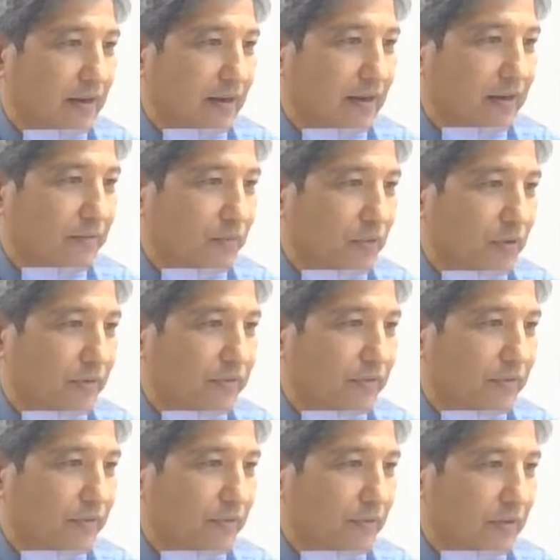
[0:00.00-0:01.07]
and we're
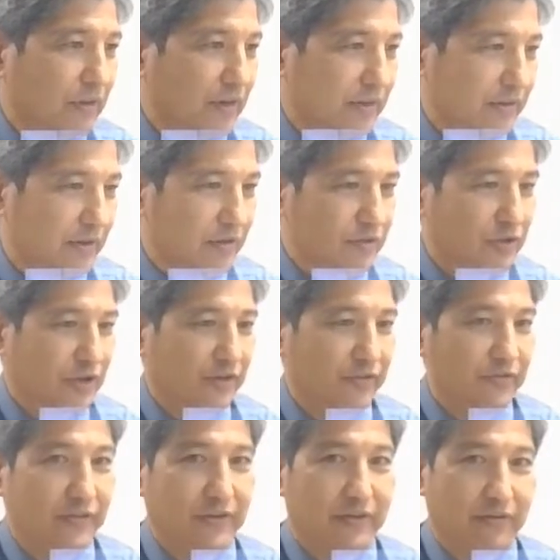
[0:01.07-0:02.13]
also going to try to
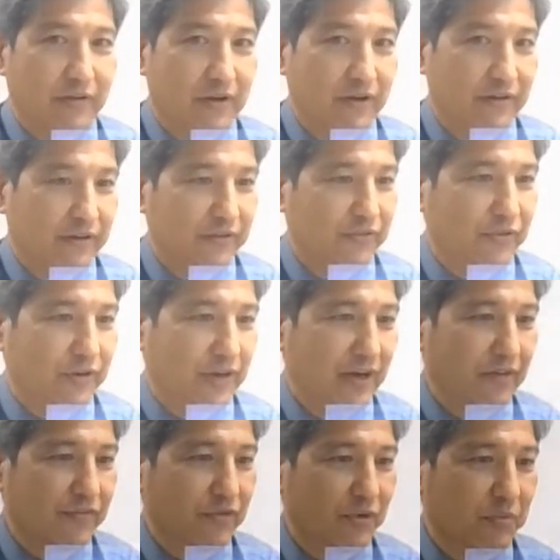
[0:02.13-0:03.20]
figure out, if we
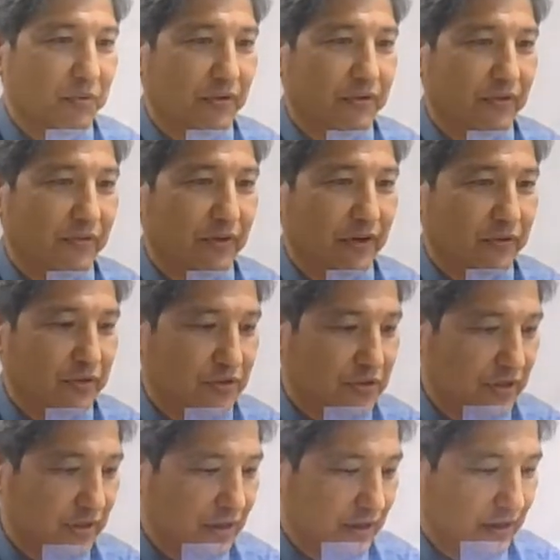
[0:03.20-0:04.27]
have 4 moles of
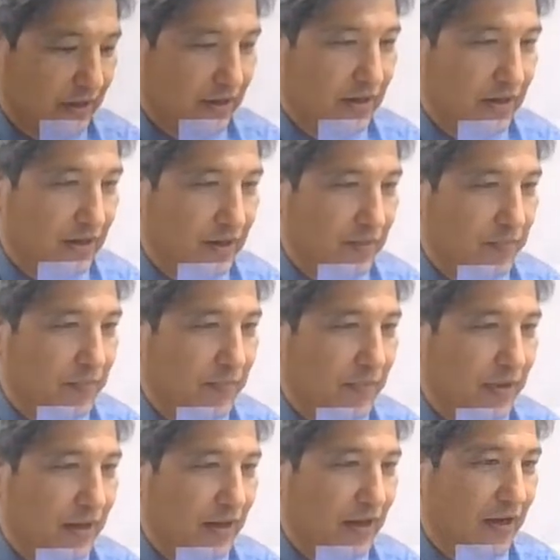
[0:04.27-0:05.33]
nitrogen,
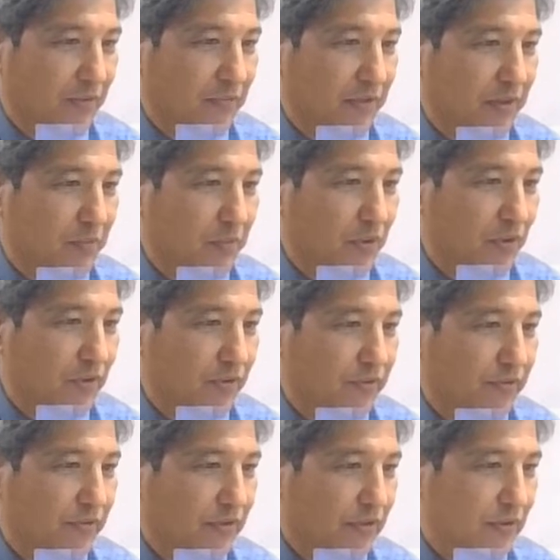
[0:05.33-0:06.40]
how many
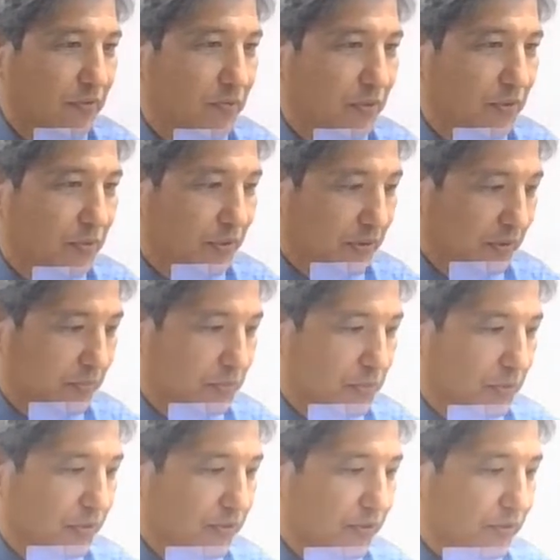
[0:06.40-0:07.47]
moles will we
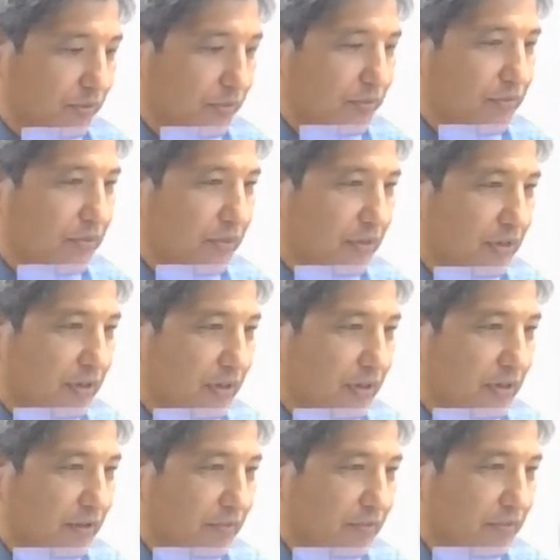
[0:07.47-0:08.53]
produce
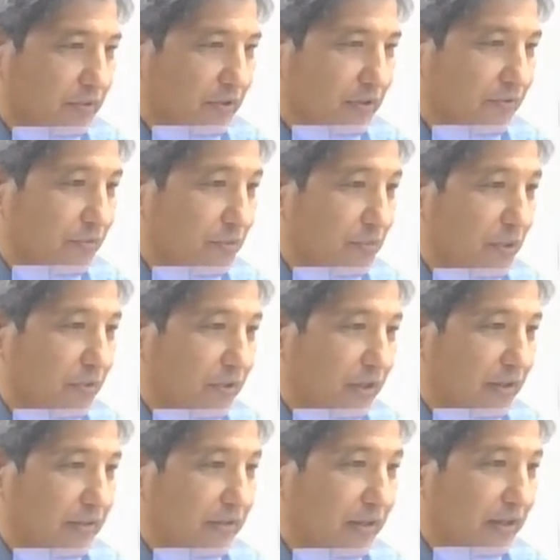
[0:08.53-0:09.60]
of ammonia,
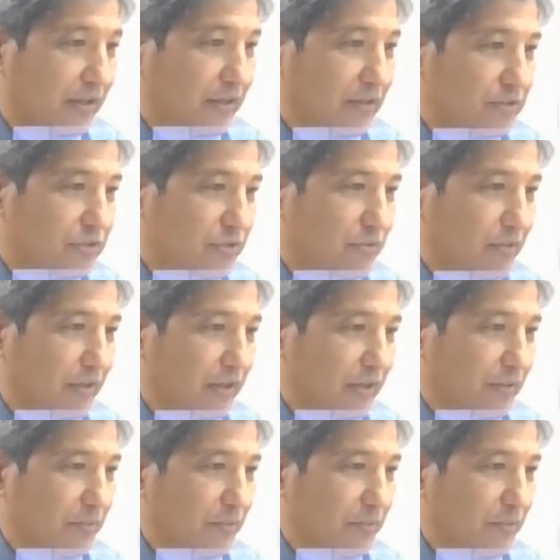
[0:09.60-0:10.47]
the NH3.